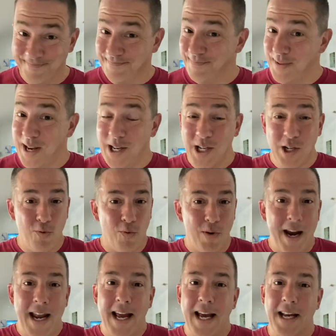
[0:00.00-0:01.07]
Me just
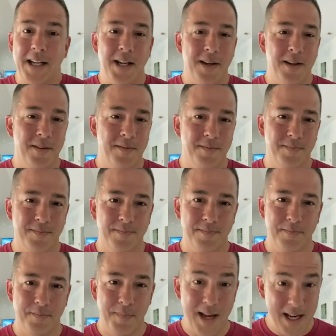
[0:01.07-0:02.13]
reading it,
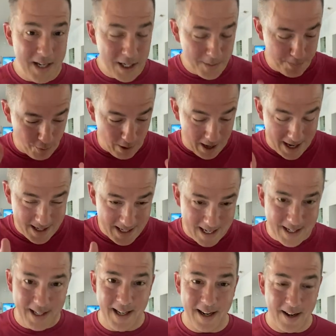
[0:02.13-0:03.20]
me just
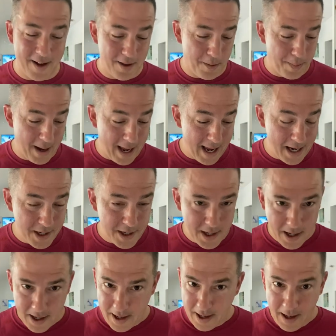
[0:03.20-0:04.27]
processing it on the page,
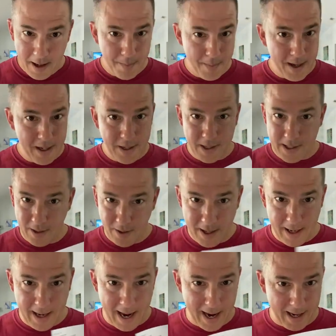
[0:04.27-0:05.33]
me just
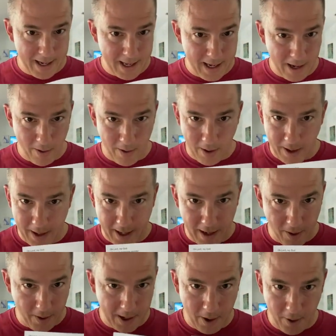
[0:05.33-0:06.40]
looking at it here on
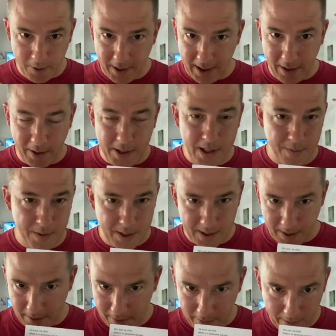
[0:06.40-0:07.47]
here, hear the lyrics of the
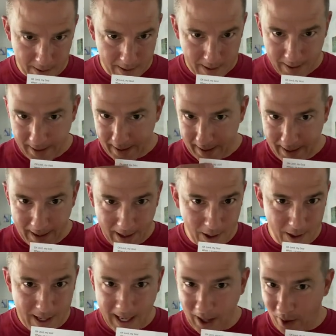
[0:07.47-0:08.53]
song.
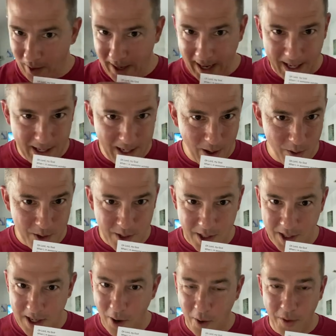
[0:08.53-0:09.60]
Okay, all I gotta do is
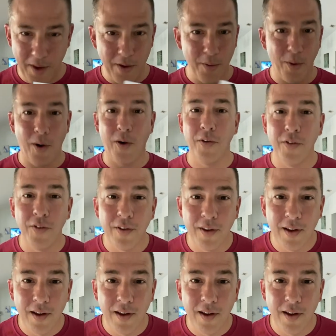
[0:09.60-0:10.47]
just know these words.